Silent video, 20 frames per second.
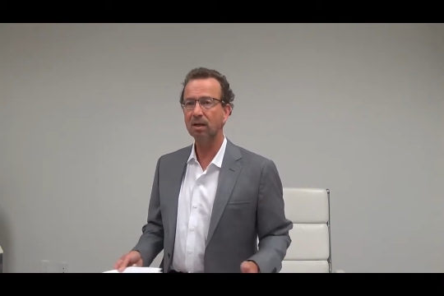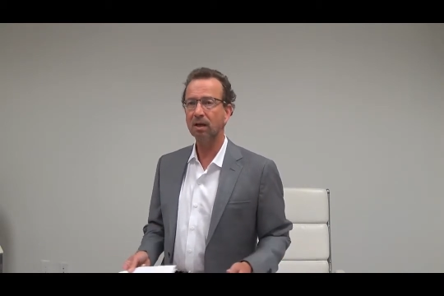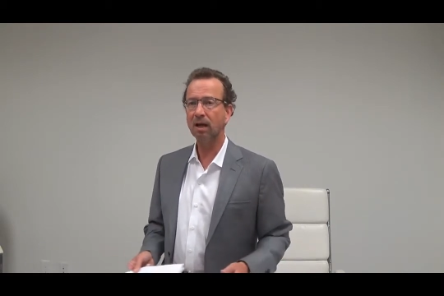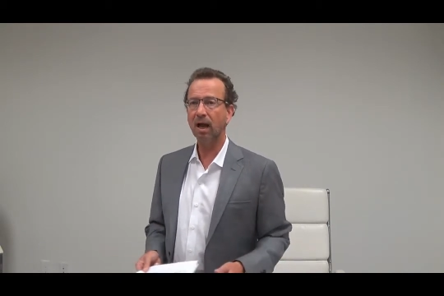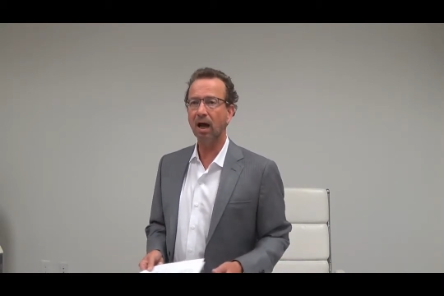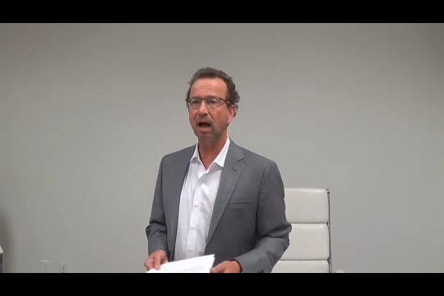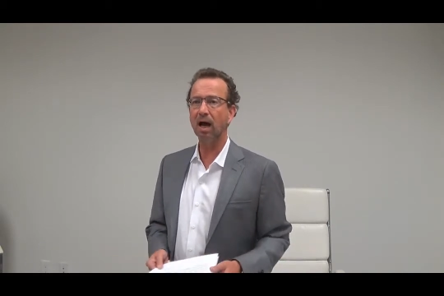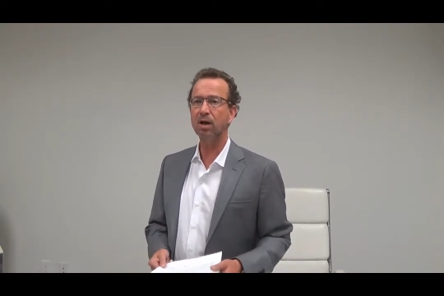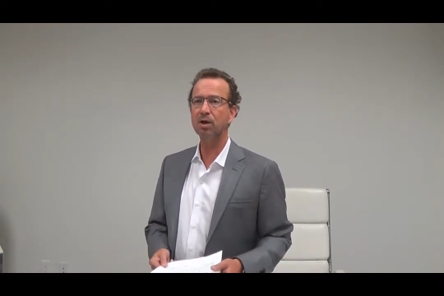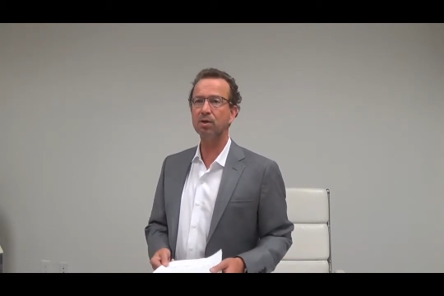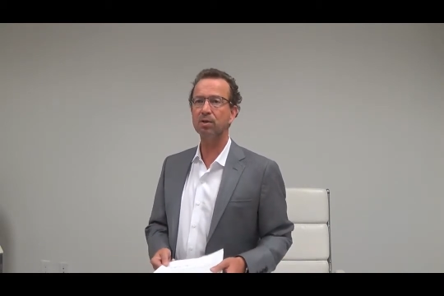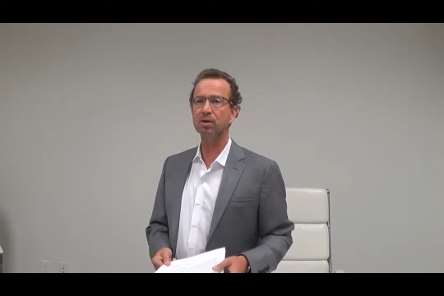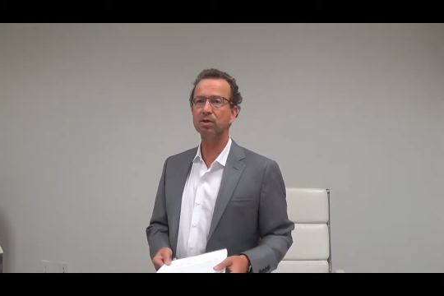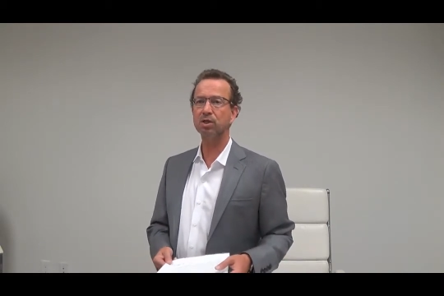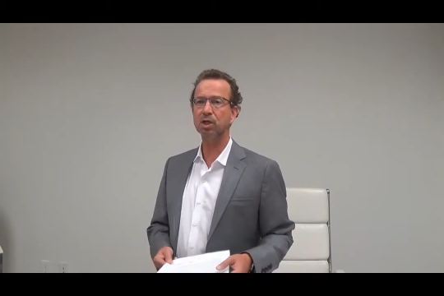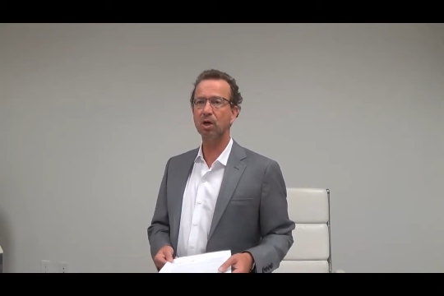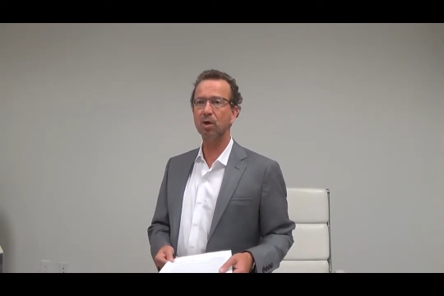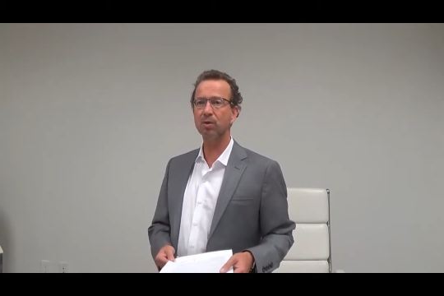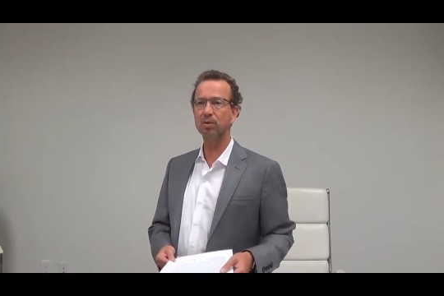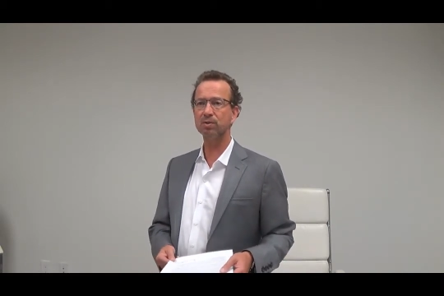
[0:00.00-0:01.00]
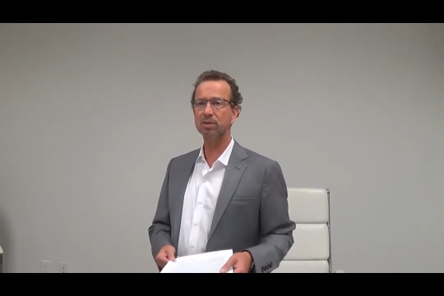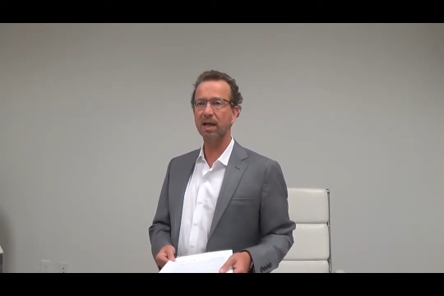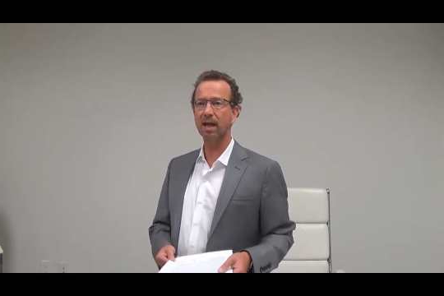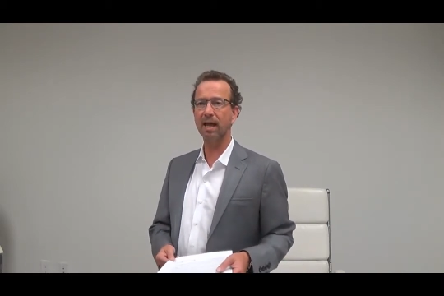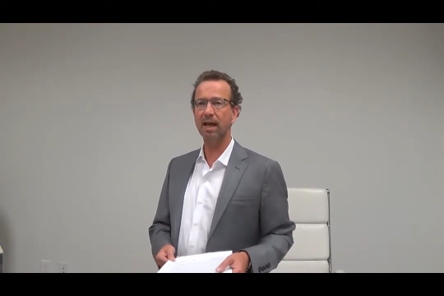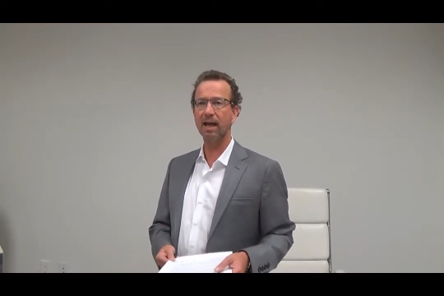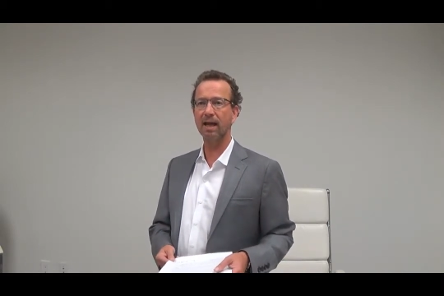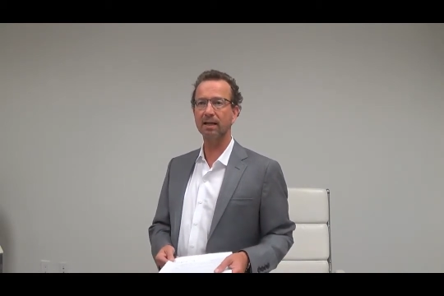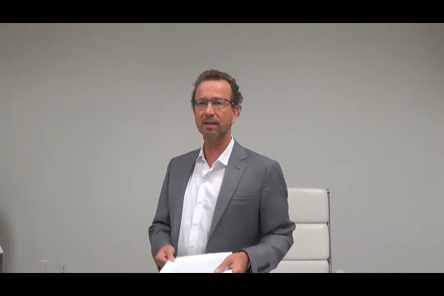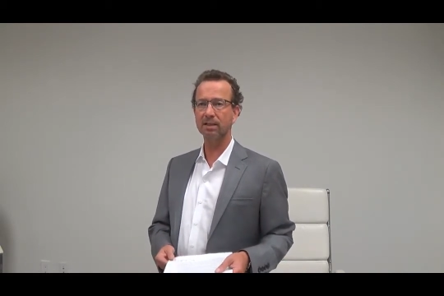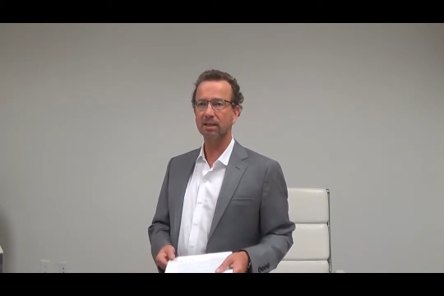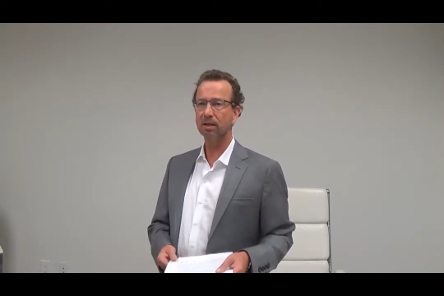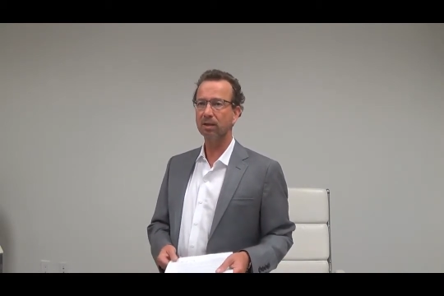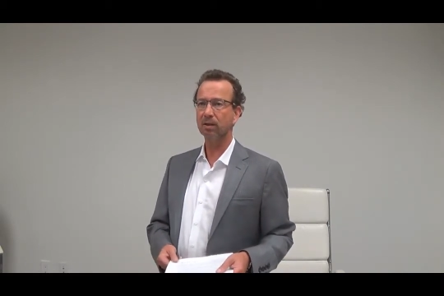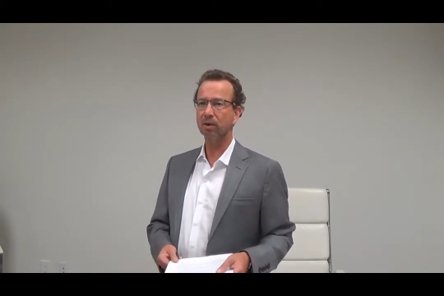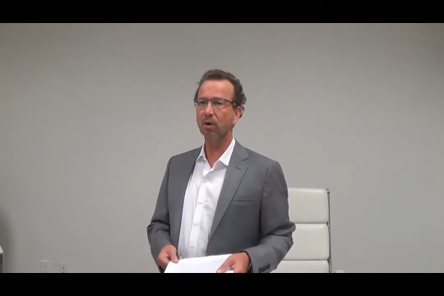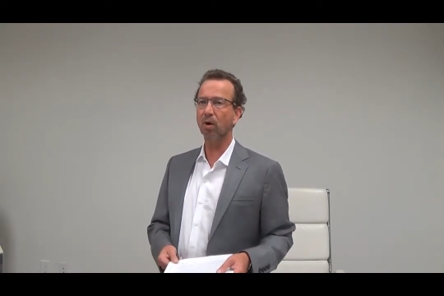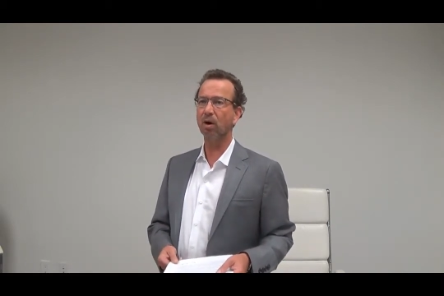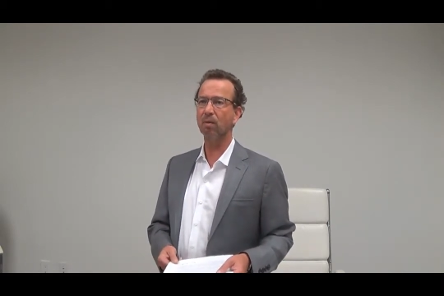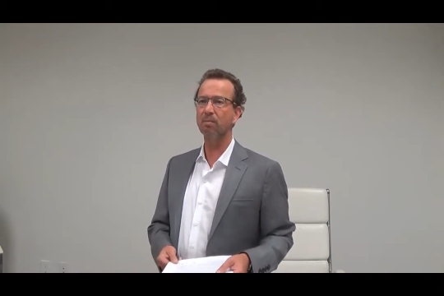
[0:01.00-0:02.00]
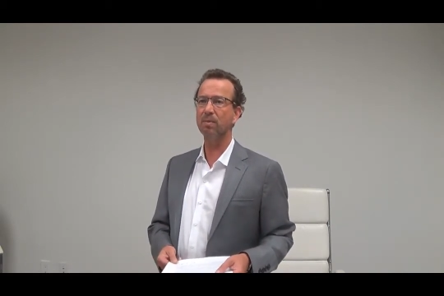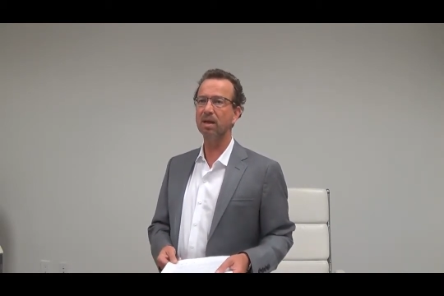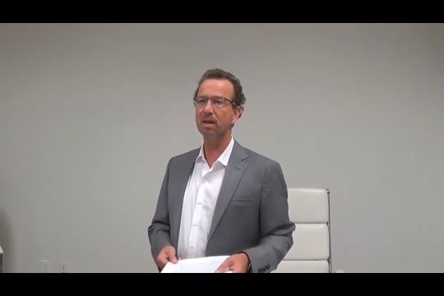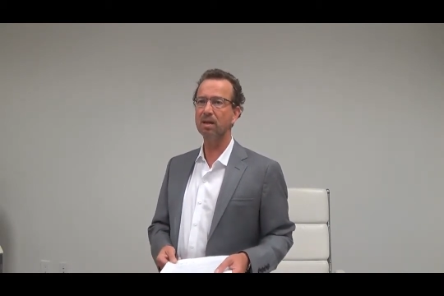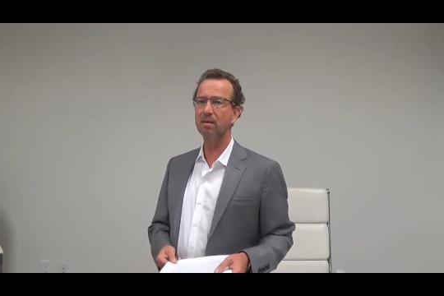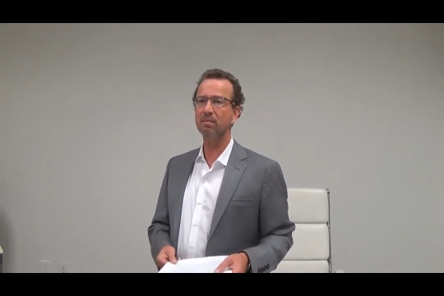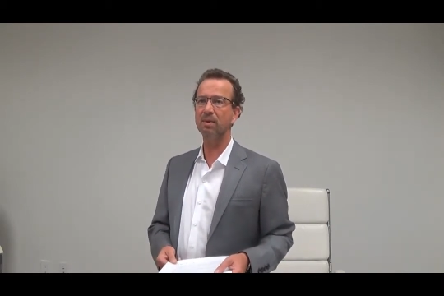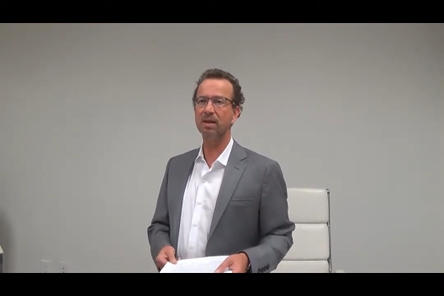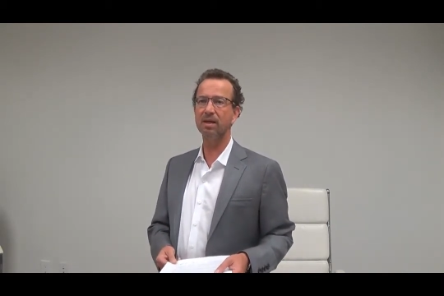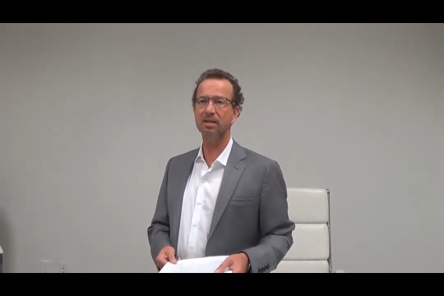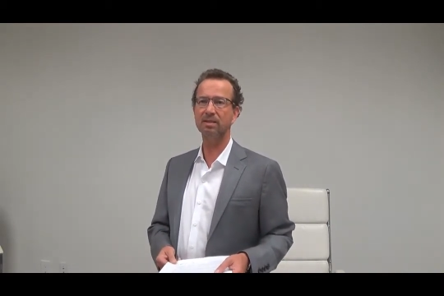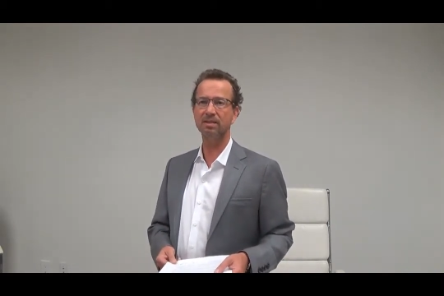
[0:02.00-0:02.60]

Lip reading: Under the Jones Act, there are many